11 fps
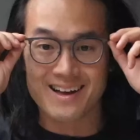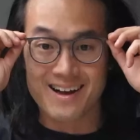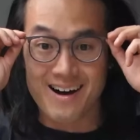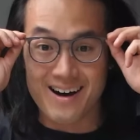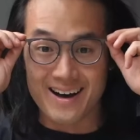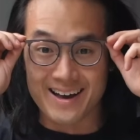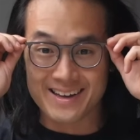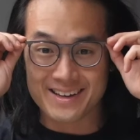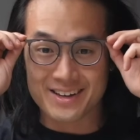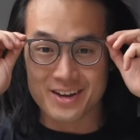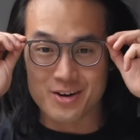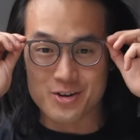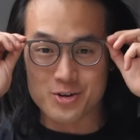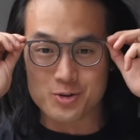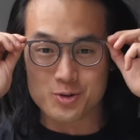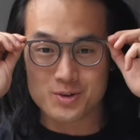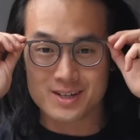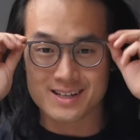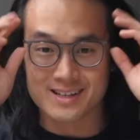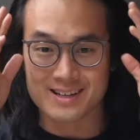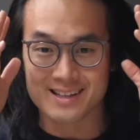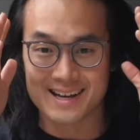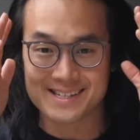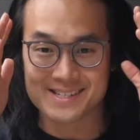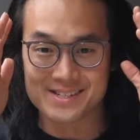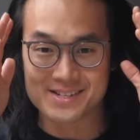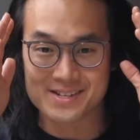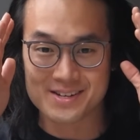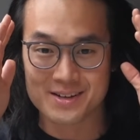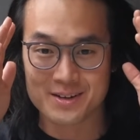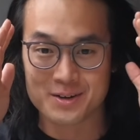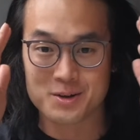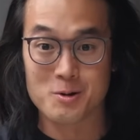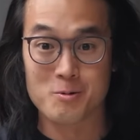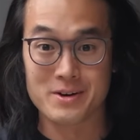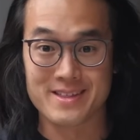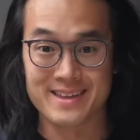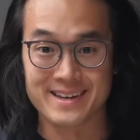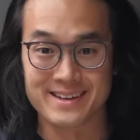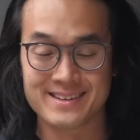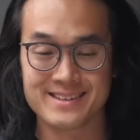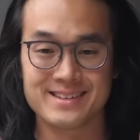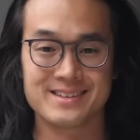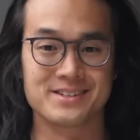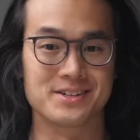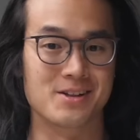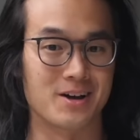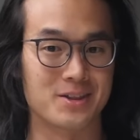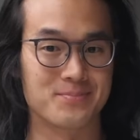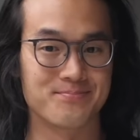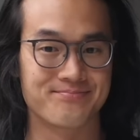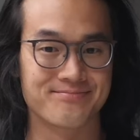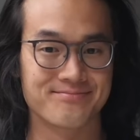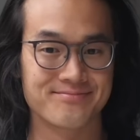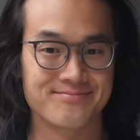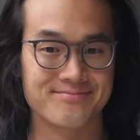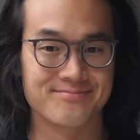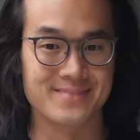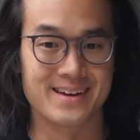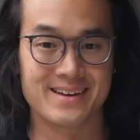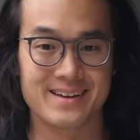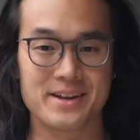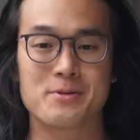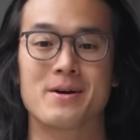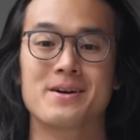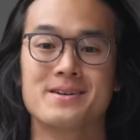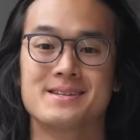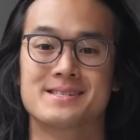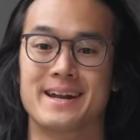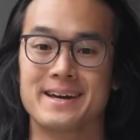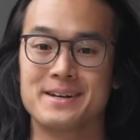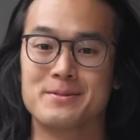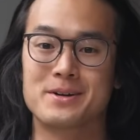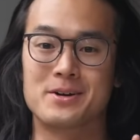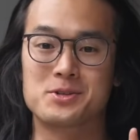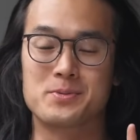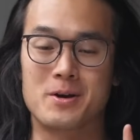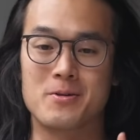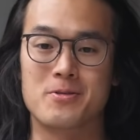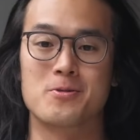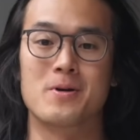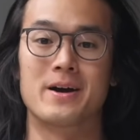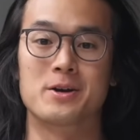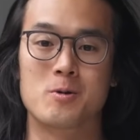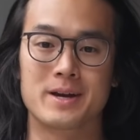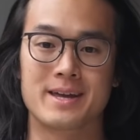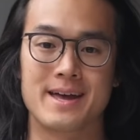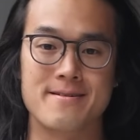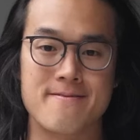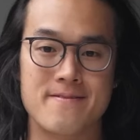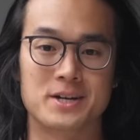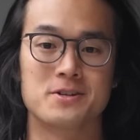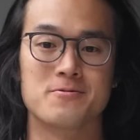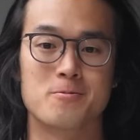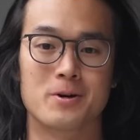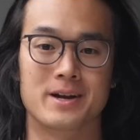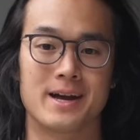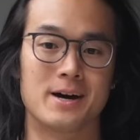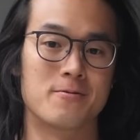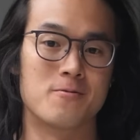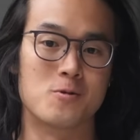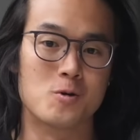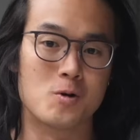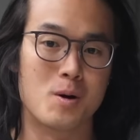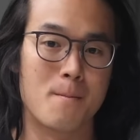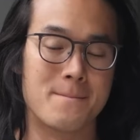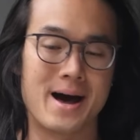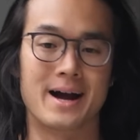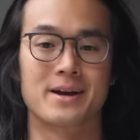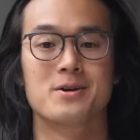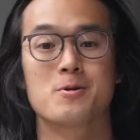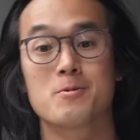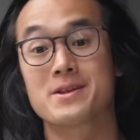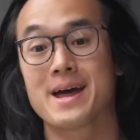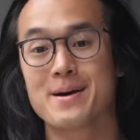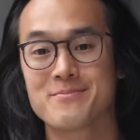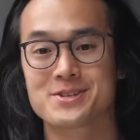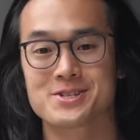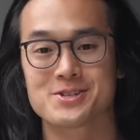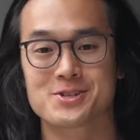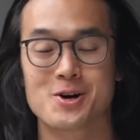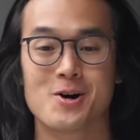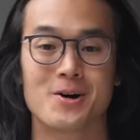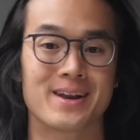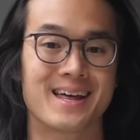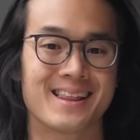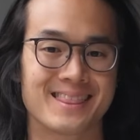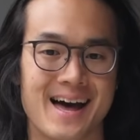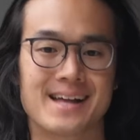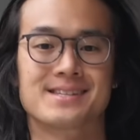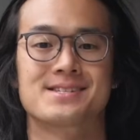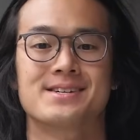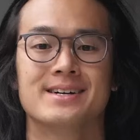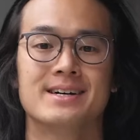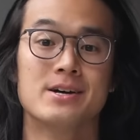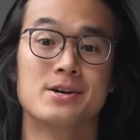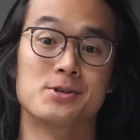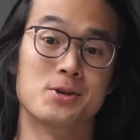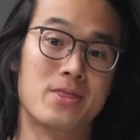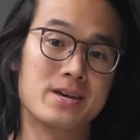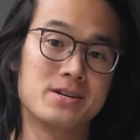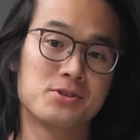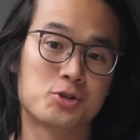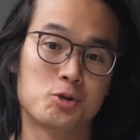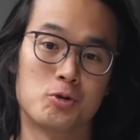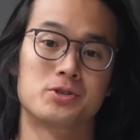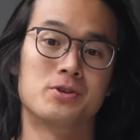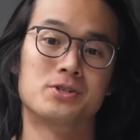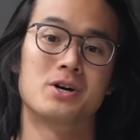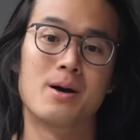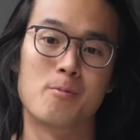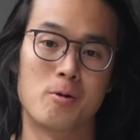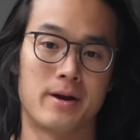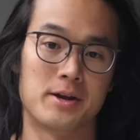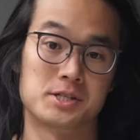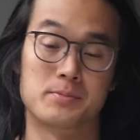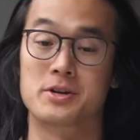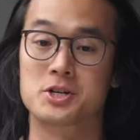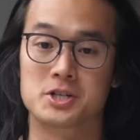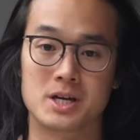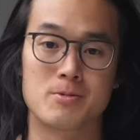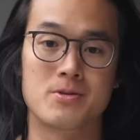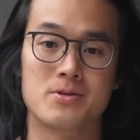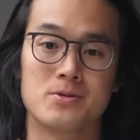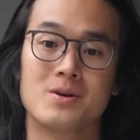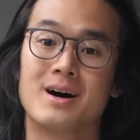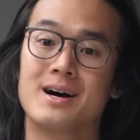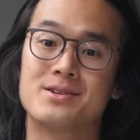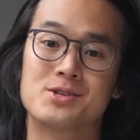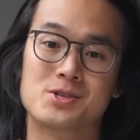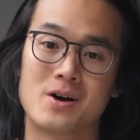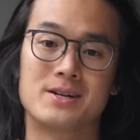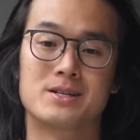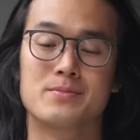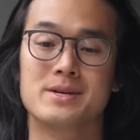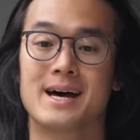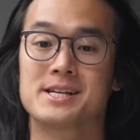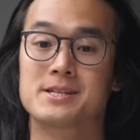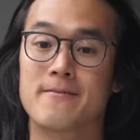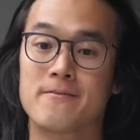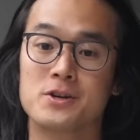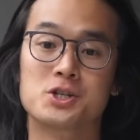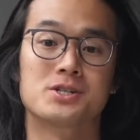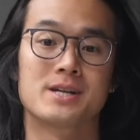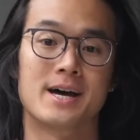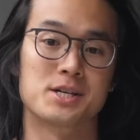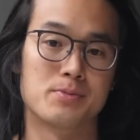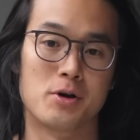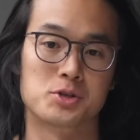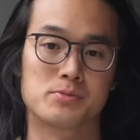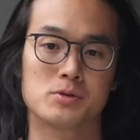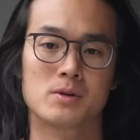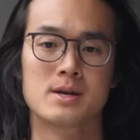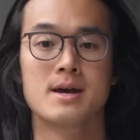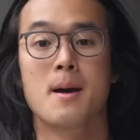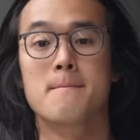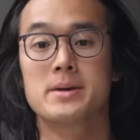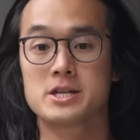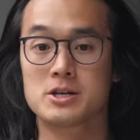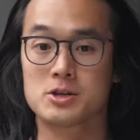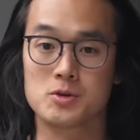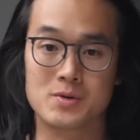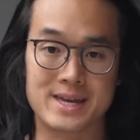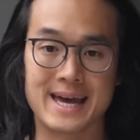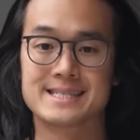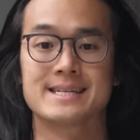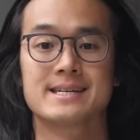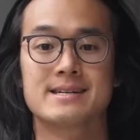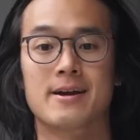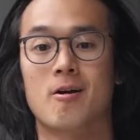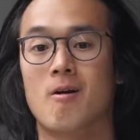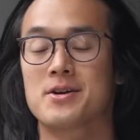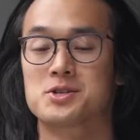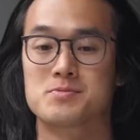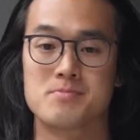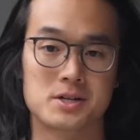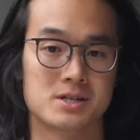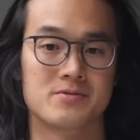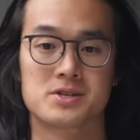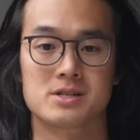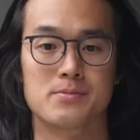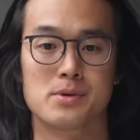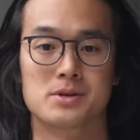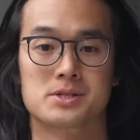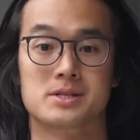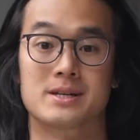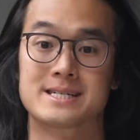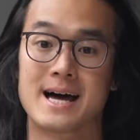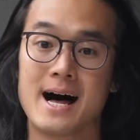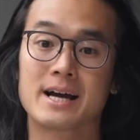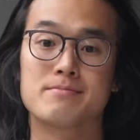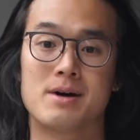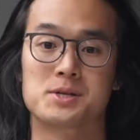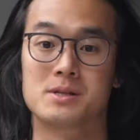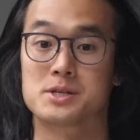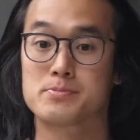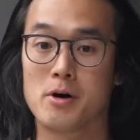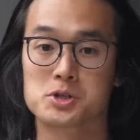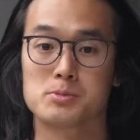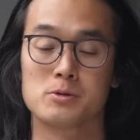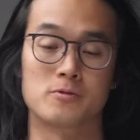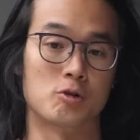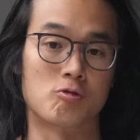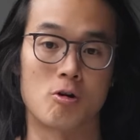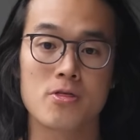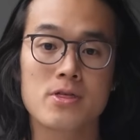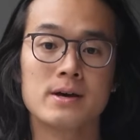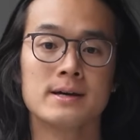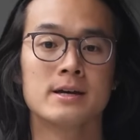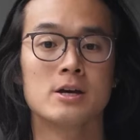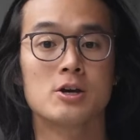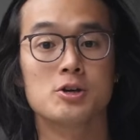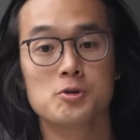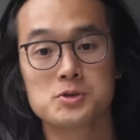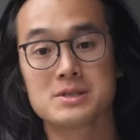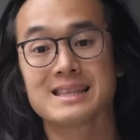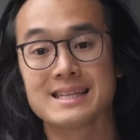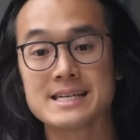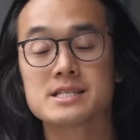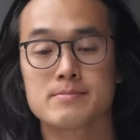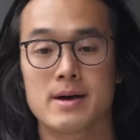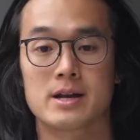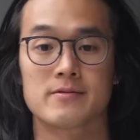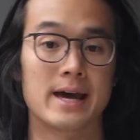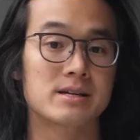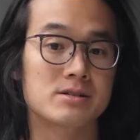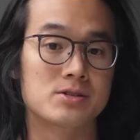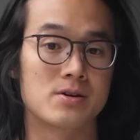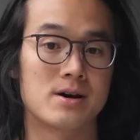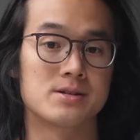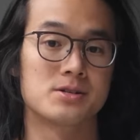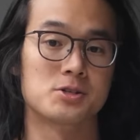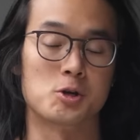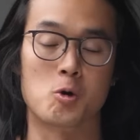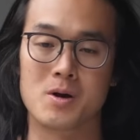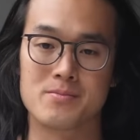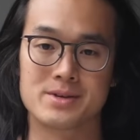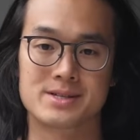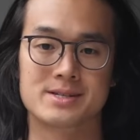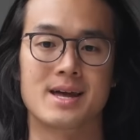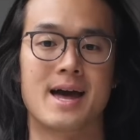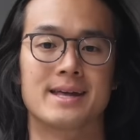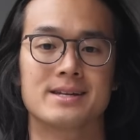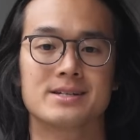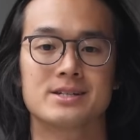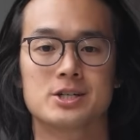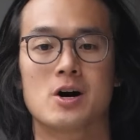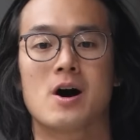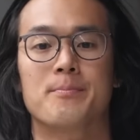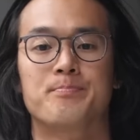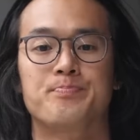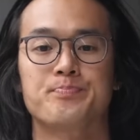I got new glasses. What do you think? Do you like them? Anyway, today we're going to be going through a quick and effective workout for back with an emphasis on lats. So these short on time workouts I'm going to share with you are designed to be as efficient as possible, meaning you get in and create as much of a stimulus to the target muscle as possible for growth, using the least amount of exercises, equipment, and time.